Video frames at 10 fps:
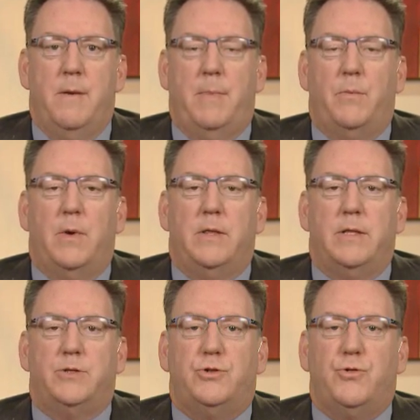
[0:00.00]
But
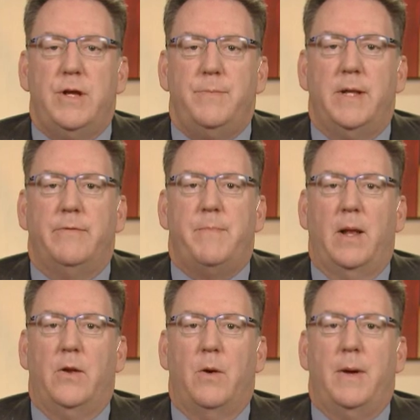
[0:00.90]
the treatment of
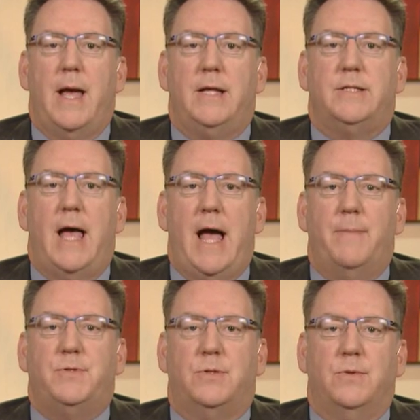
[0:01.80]
melanoma has
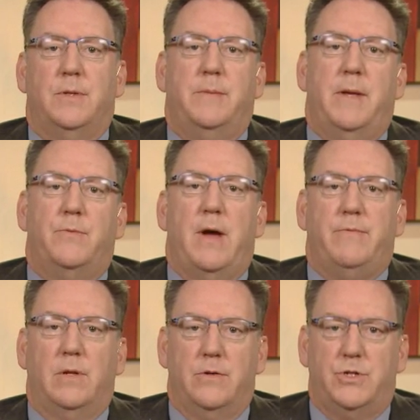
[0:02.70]
absolutely been
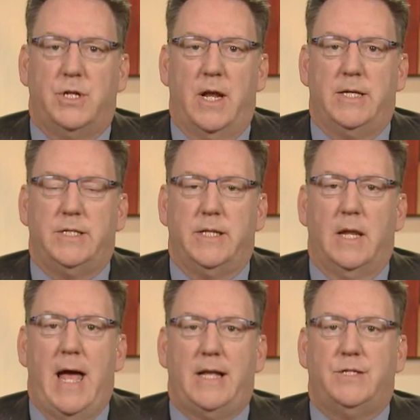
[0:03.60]
revolutionized in the
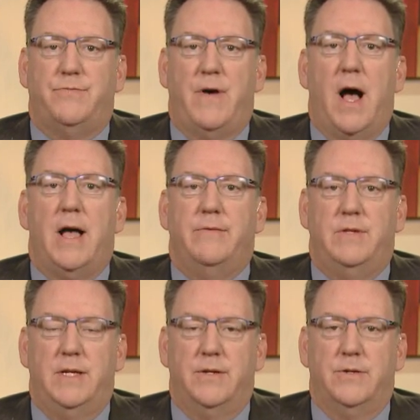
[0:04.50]
last 5
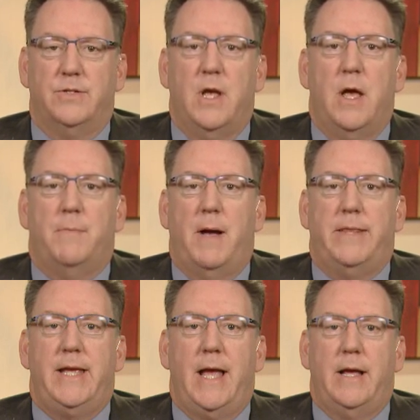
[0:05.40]
years by
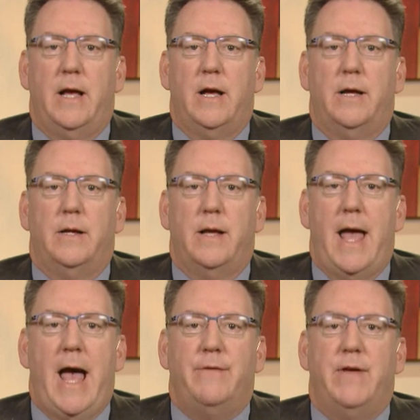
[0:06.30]
the
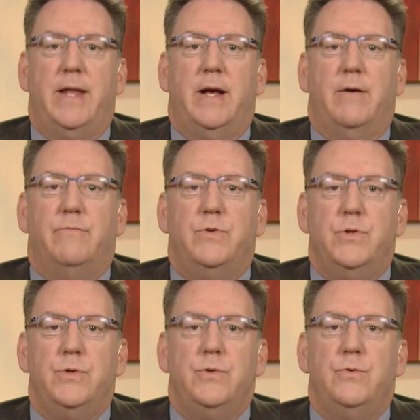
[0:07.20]
advent of
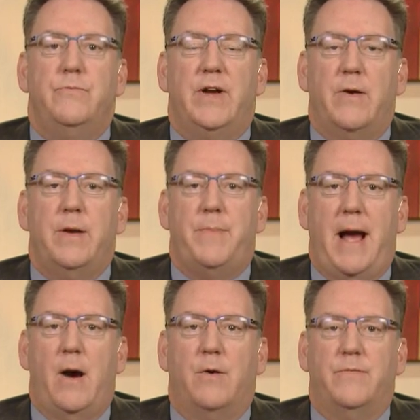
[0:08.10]
new, very
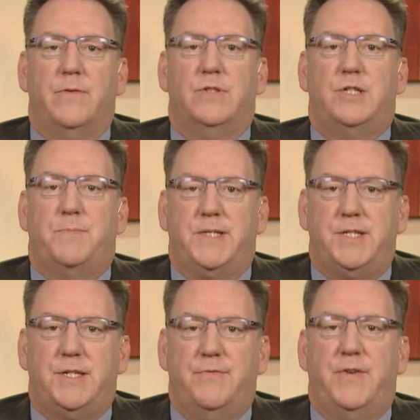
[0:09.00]
powerful,
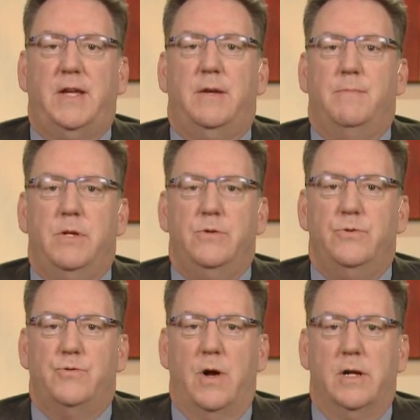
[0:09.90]
specific
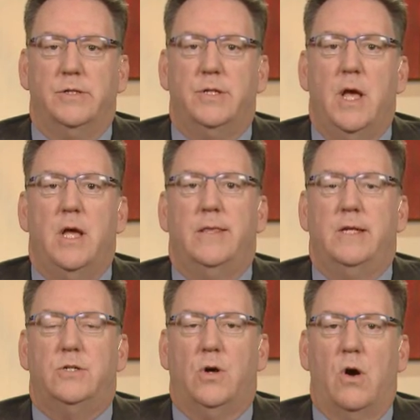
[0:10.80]
immune drugs
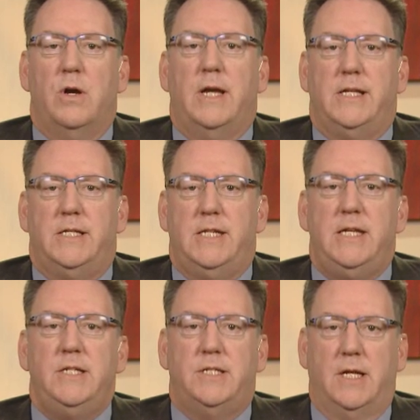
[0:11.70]
that target
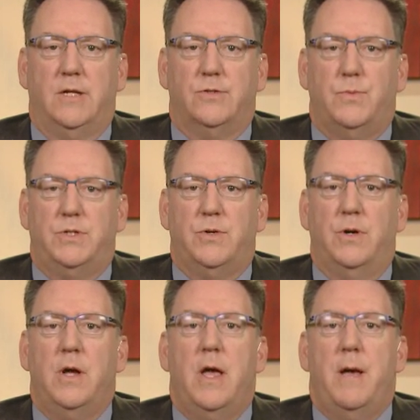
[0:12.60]
T cells, which are